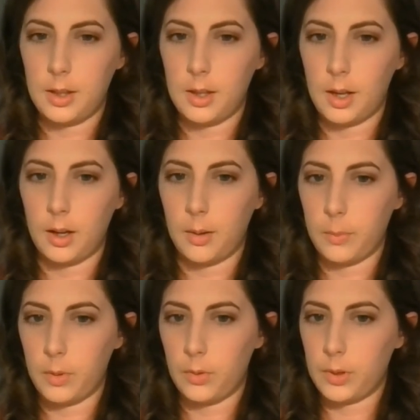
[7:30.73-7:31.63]

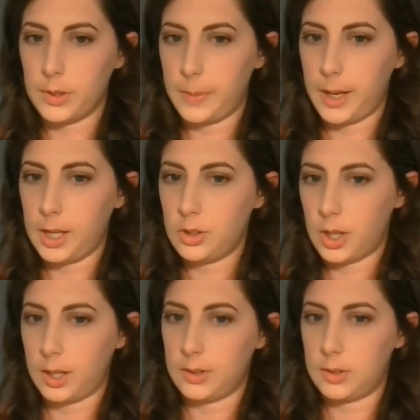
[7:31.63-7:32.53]
the first page
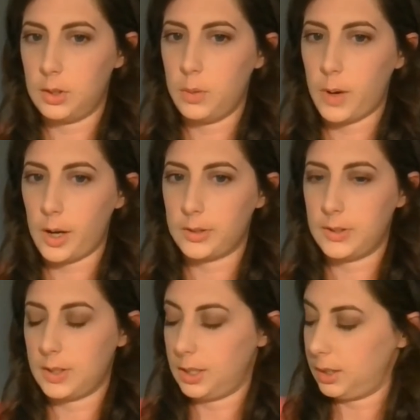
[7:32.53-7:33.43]
has 2
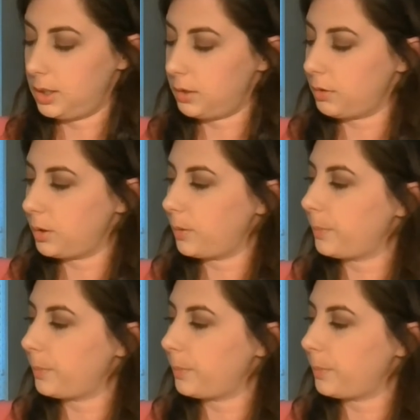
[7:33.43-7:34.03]
boxes and an arrow,